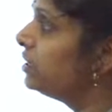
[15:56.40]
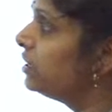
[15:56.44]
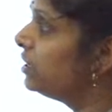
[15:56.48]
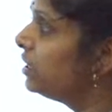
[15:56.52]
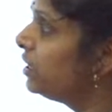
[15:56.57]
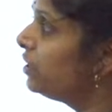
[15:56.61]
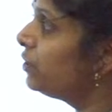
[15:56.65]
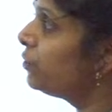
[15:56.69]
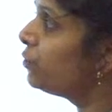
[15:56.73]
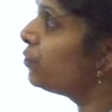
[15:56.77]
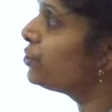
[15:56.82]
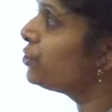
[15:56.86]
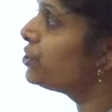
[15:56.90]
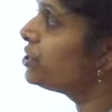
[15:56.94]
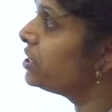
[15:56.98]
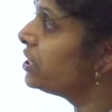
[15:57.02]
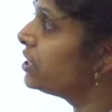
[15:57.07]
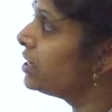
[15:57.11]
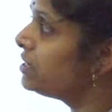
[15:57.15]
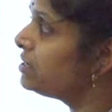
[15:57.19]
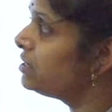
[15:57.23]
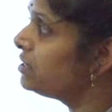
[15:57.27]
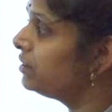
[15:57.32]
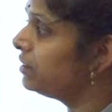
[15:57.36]
the
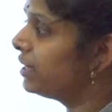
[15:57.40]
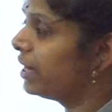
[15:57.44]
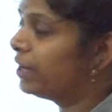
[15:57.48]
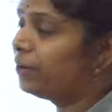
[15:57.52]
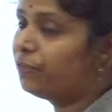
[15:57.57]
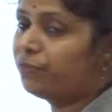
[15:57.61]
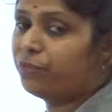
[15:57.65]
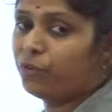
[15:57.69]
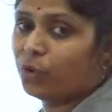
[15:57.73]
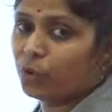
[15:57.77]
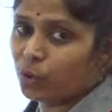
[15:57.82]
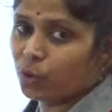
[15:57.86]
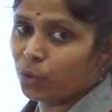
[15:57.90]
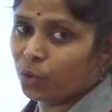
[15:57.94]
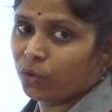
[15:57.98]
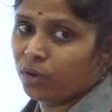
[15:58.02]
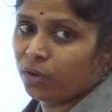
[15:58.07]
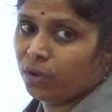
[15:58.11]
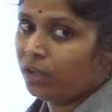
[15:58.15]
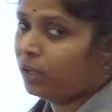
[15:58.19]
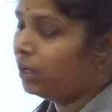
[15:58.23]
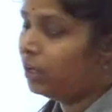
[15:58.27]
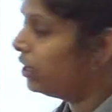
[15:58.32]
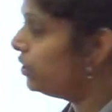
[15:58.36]
questions that follow.
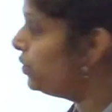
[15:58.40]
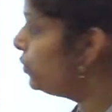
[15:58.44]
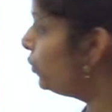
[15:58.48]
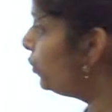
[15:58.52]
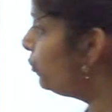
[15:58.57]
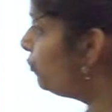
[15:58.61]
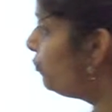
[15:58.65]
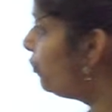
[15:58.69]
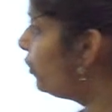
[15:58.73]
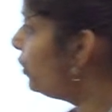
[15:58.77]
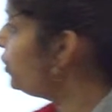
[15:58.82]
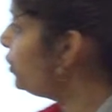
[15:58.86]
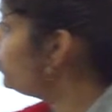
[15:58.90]
What